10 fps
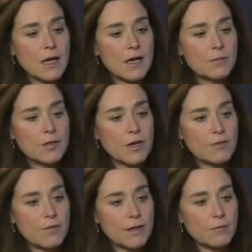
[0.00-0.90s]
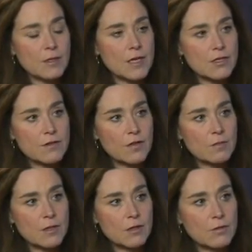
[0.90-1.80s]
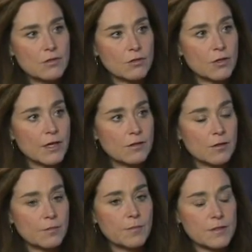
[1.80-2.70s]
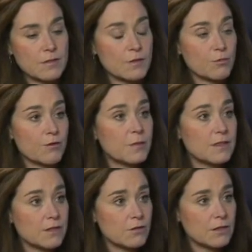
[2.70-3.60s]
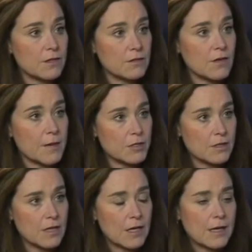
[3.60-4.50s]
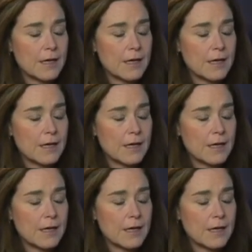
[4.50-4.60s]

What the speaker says: The other recommendation of the committee was to look at the business improvement district as an option.